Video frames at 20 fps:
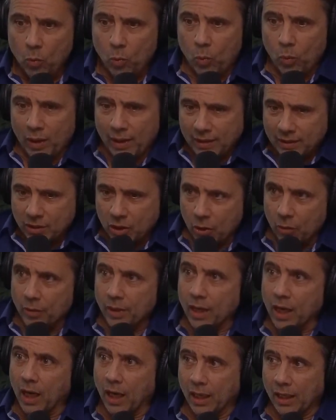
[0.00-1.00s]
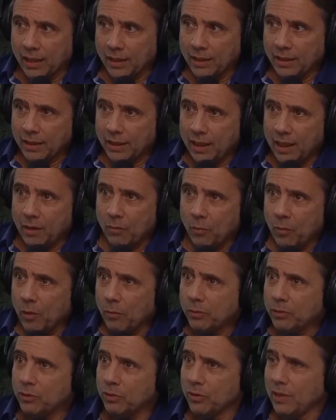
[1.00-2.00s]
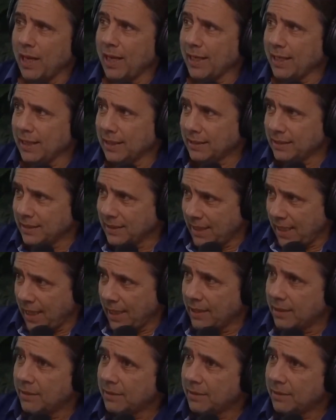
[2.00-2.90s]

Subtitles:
what is going on and what would you like instead,